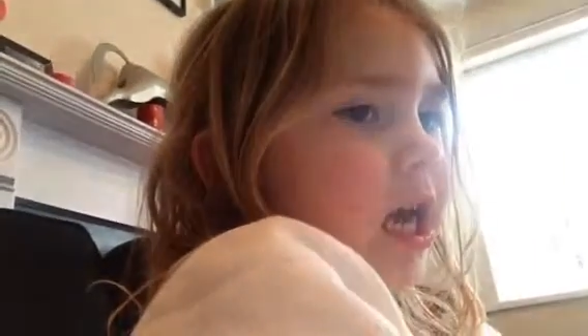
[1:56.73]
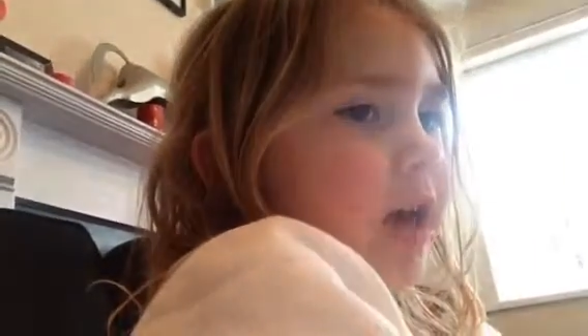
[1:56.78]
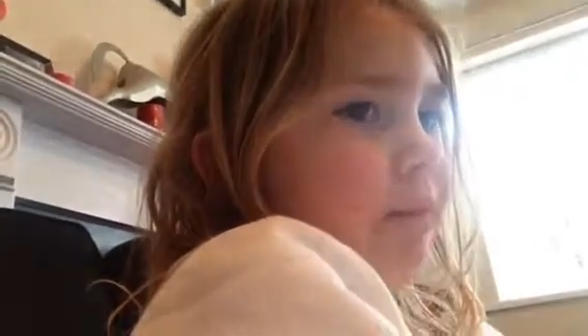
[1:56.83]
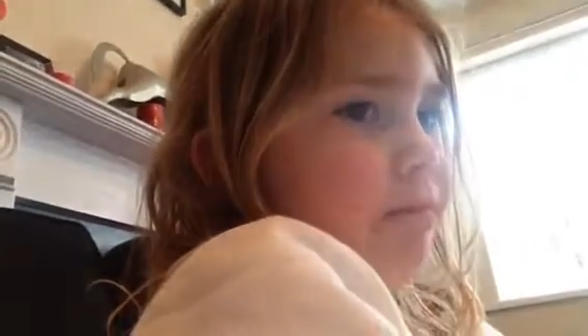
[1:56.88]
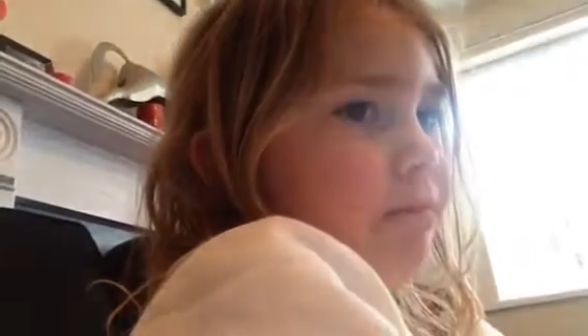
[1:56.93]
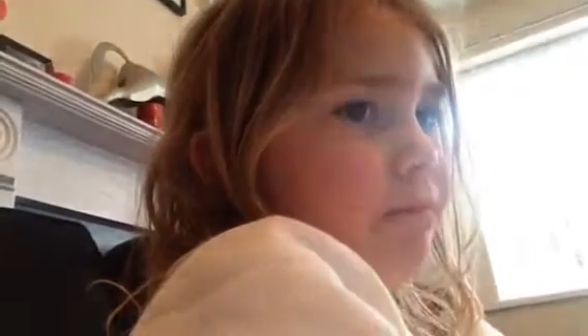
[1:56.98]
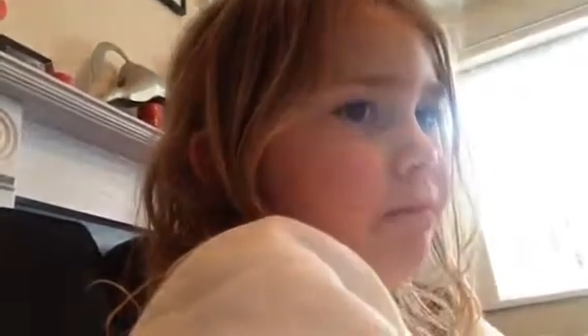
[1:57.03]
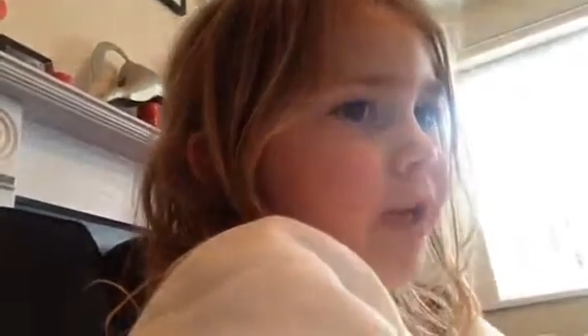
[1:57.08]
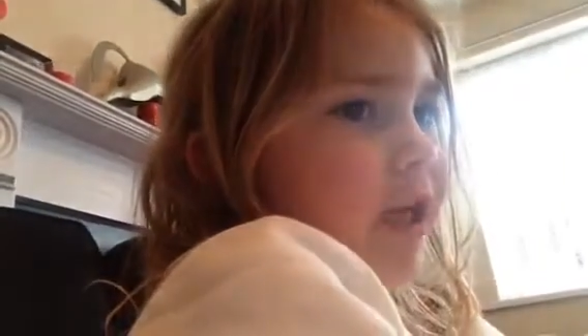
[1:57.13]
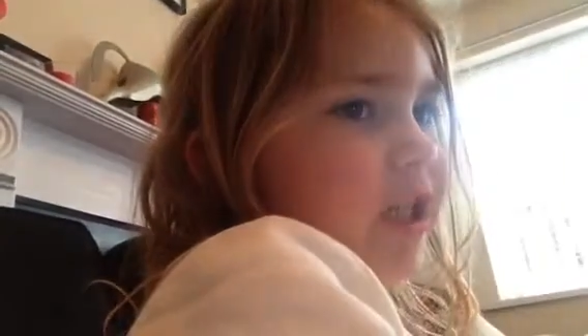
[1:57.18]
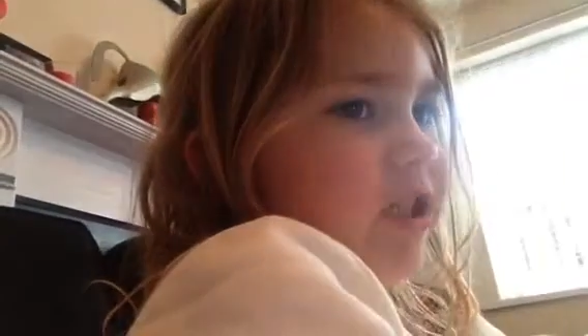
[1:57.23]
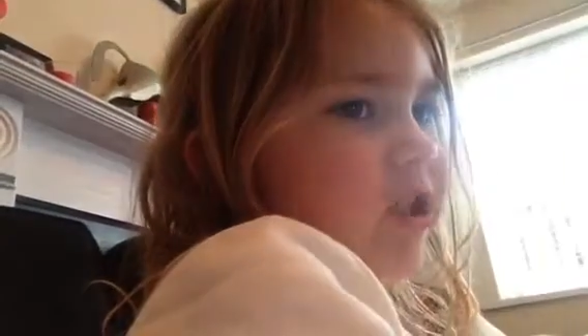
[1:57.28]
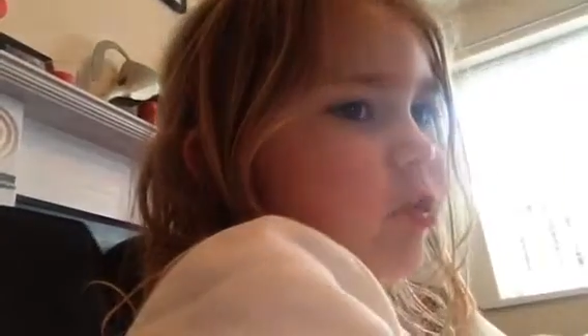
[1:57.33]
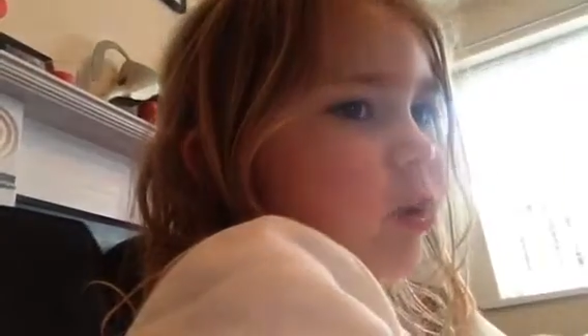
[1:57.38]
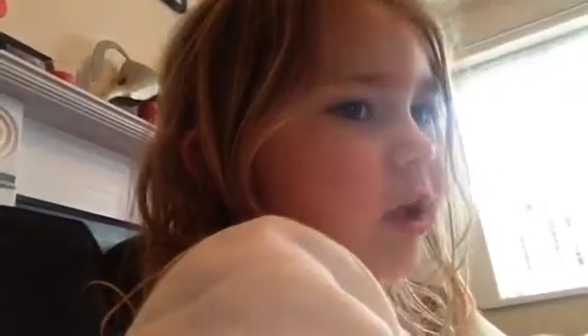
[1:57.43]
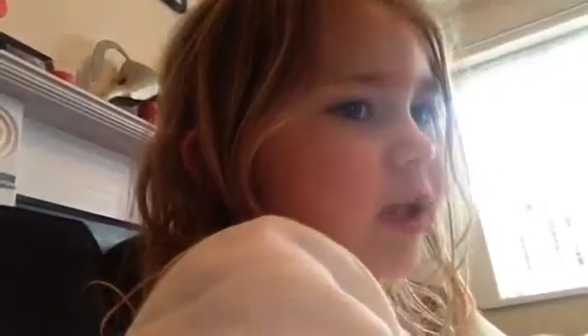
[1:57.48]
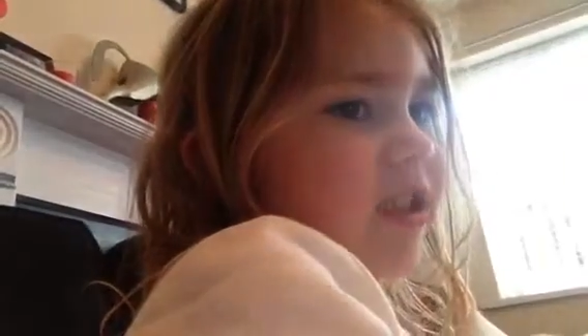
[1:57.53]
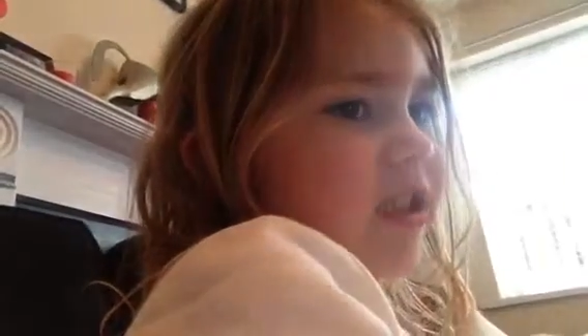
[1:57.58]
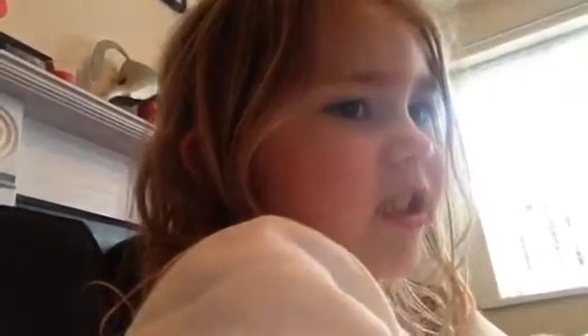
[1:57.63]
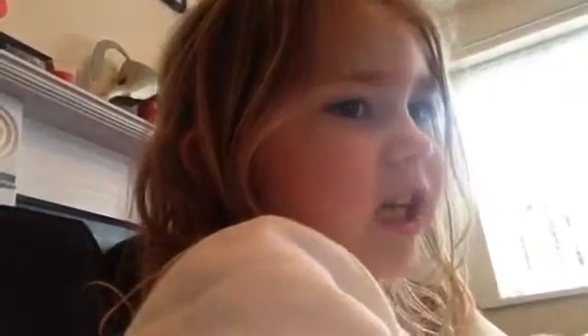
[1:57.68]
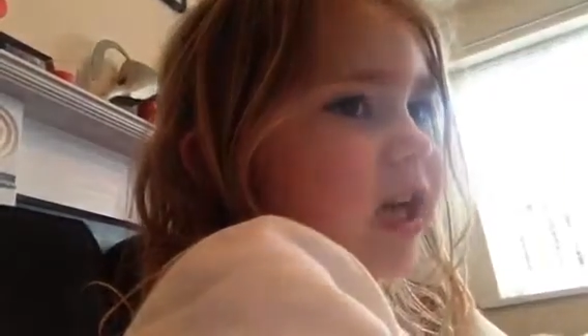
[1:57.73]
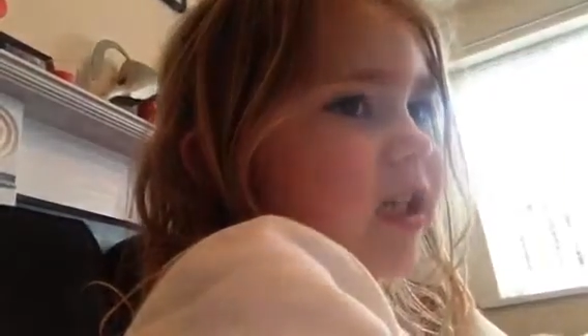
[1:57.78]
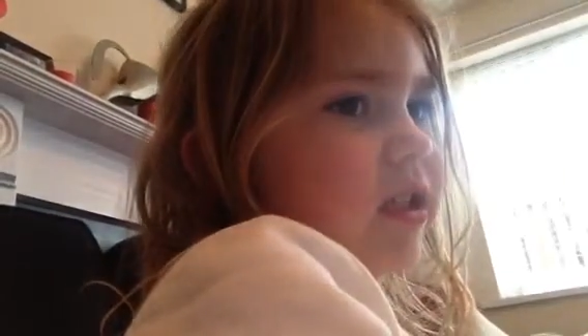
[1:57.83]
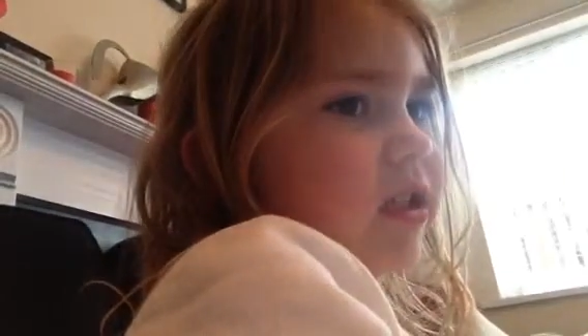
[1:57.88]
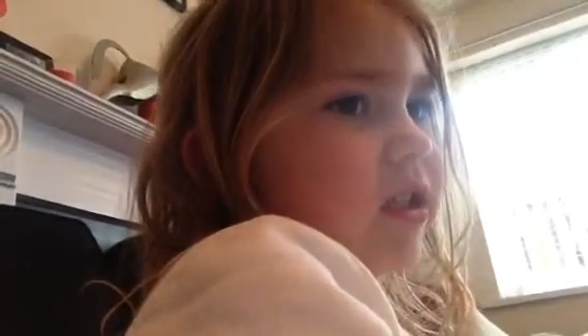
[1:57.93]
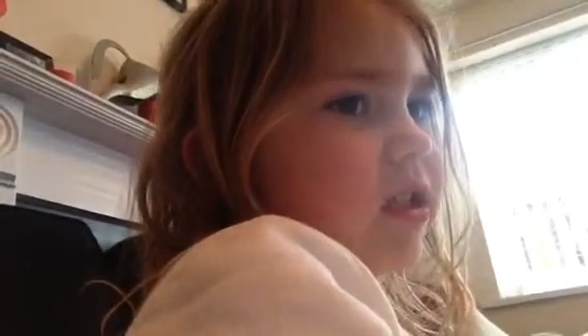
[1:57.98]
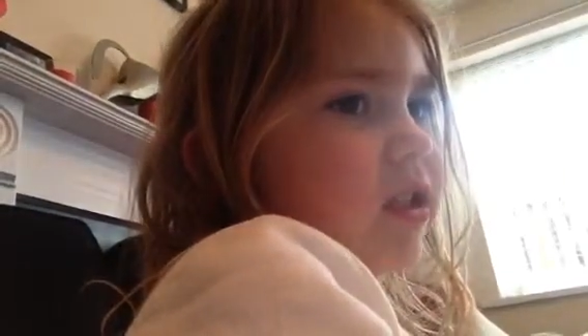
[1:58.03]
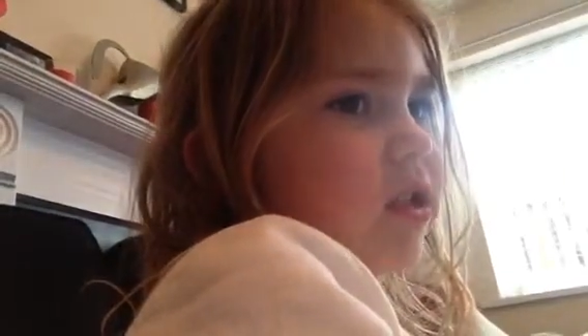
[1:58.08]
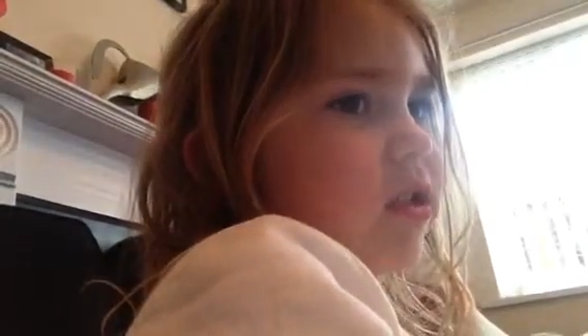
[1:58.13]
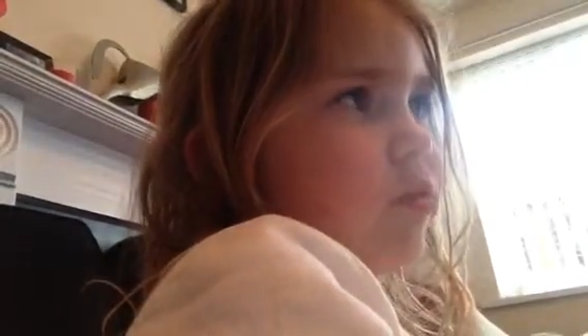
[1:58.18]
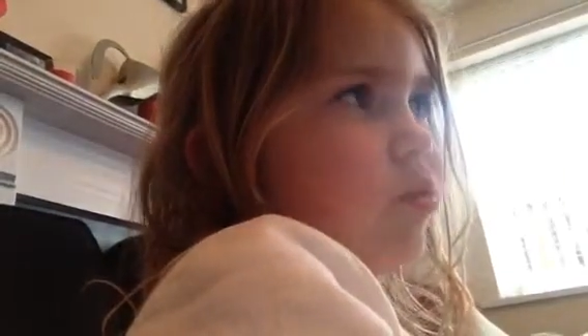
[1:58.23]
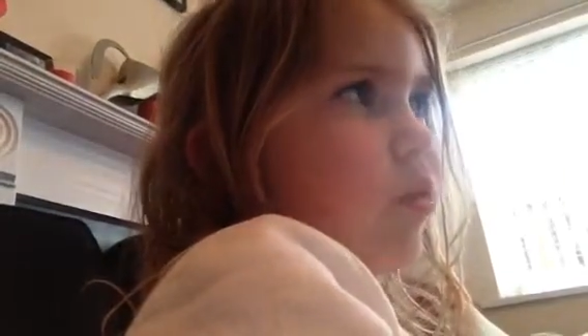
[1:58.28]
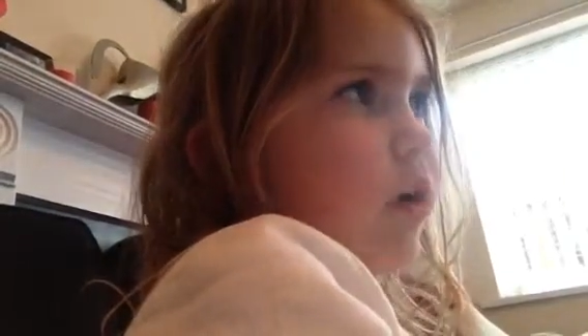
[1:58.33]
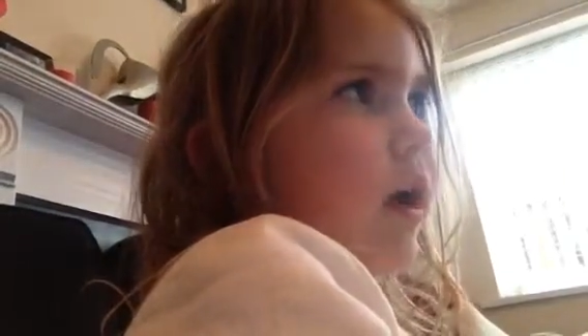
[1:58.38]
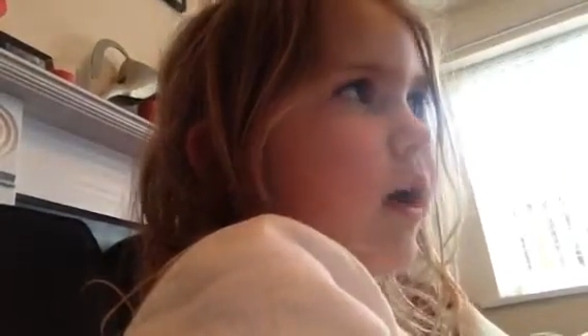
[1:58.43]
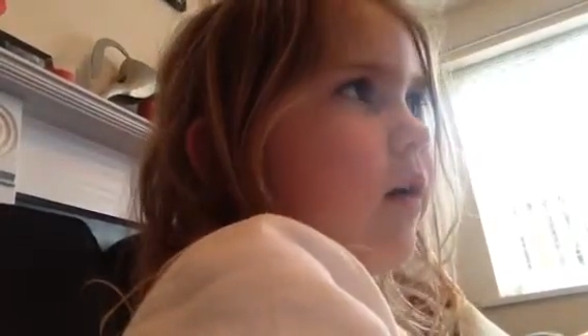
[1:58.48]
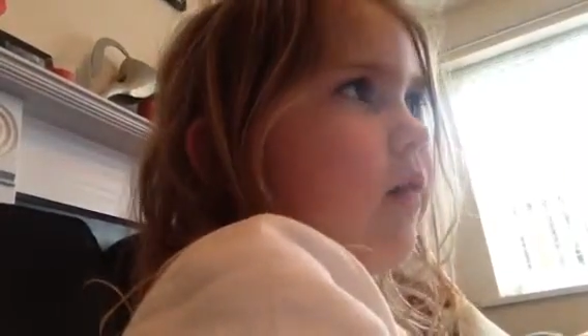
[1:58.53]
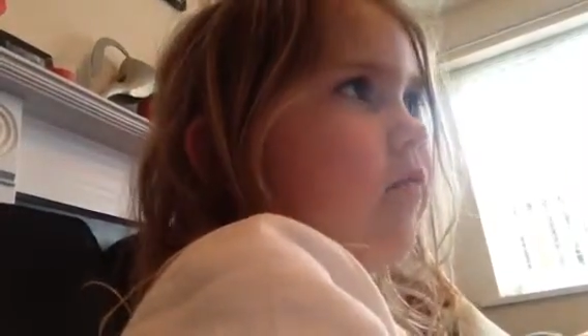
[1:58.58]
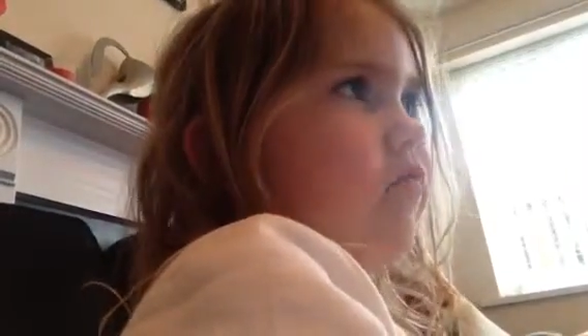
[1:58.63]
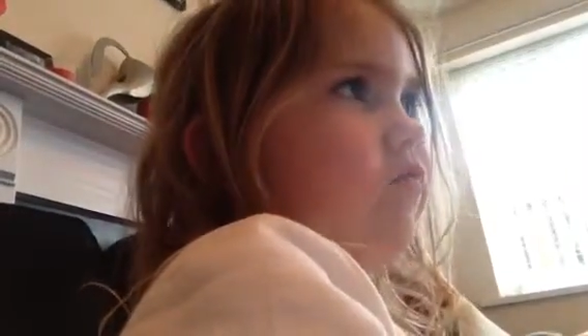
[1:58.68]
and big swing that
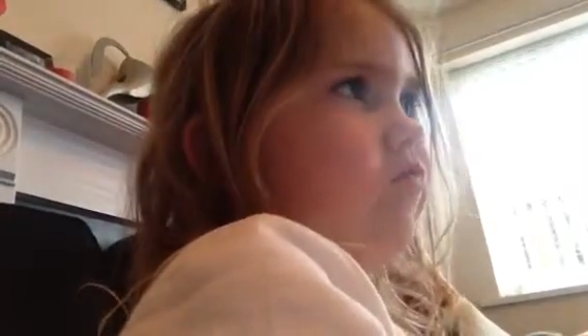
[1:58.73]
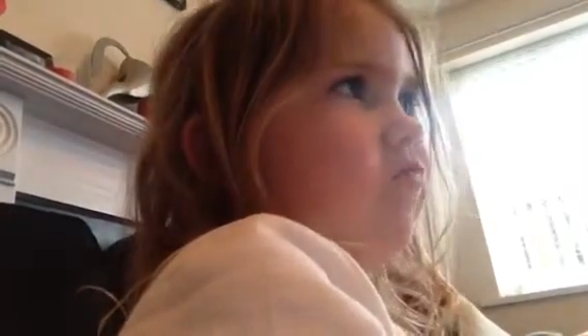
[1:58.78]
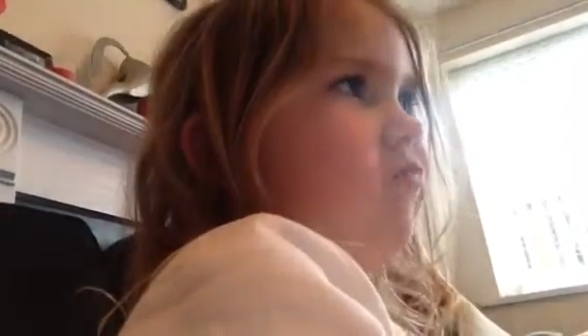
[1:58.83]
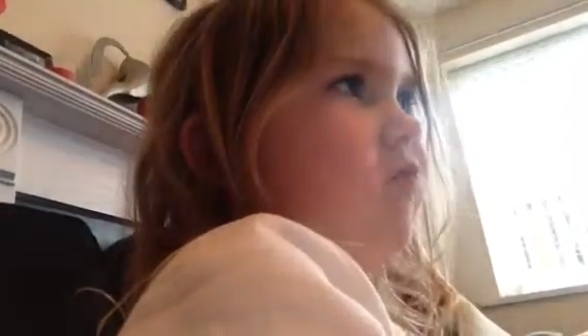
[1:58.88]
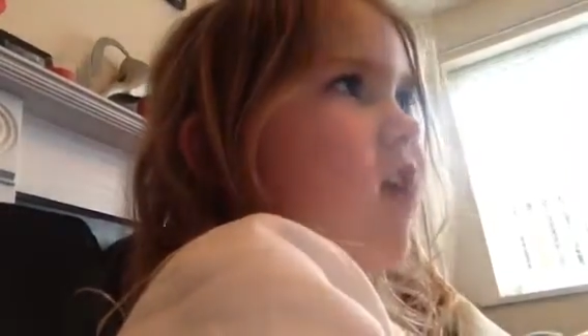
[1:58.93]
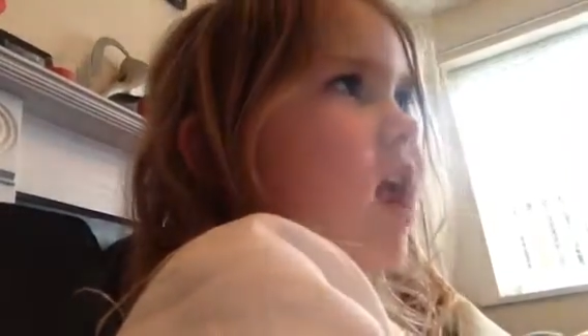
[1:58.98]
swings